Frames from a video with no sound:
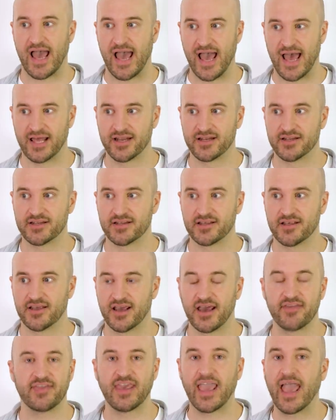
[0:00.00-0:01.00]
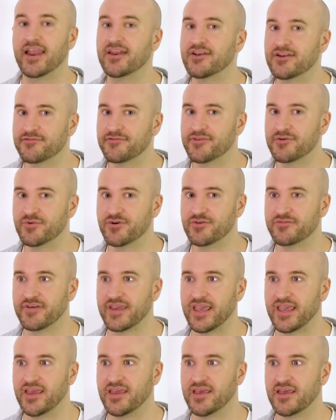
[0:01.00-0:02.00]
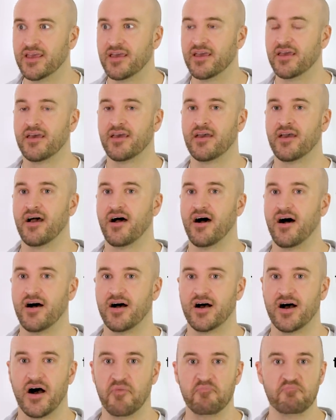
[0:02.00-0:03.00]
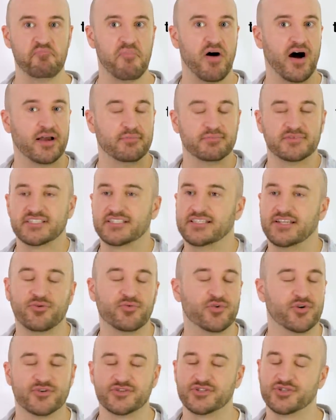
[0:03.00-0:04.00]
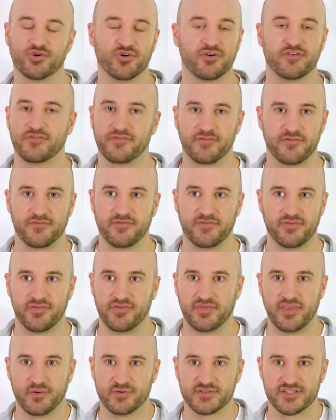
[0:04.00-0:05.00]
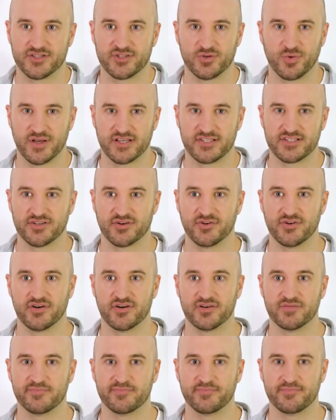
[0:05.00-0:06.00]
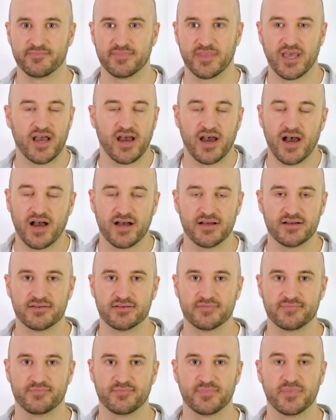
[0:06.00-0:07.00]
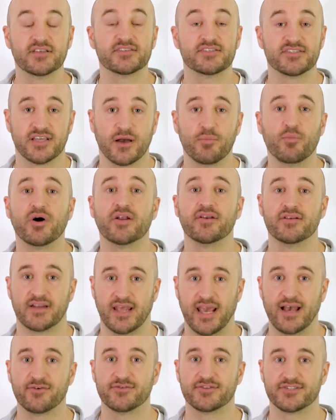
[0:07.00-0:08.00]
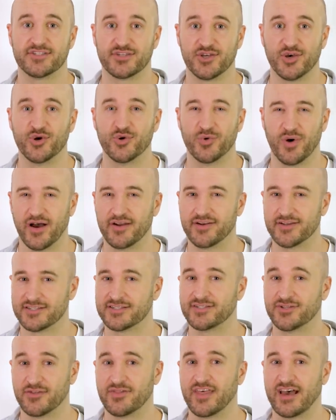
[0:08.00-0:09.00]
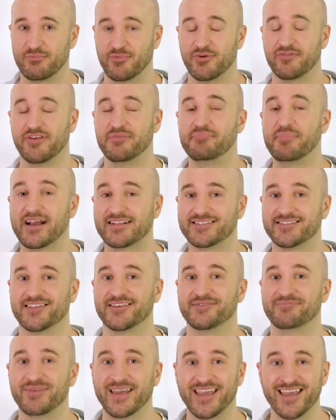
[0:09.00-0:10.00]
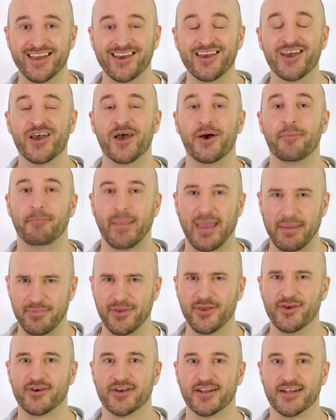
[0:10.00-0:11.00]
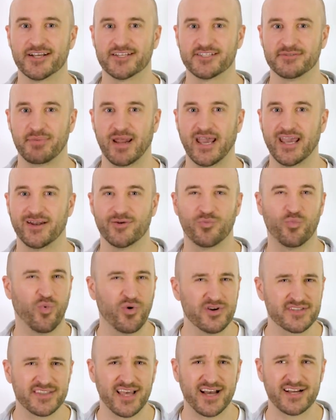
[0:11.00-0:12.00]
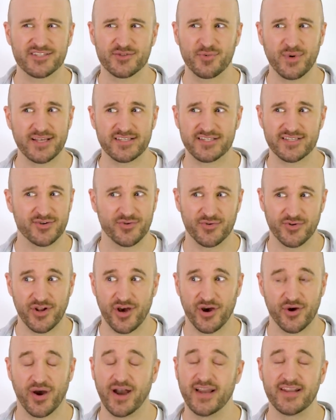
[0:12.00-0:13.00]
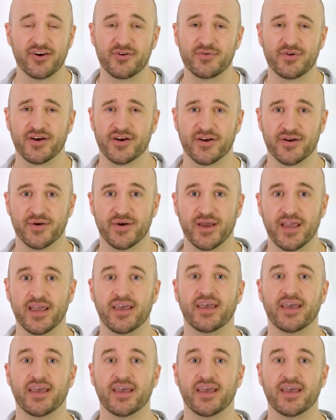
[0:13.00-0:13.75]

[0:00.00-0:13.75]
And at the end of the movie, I'm still not sure if there was a twist or not. Someone else who understood that movie better than me, maybe you can explain. Was that a twist or no? I don't know.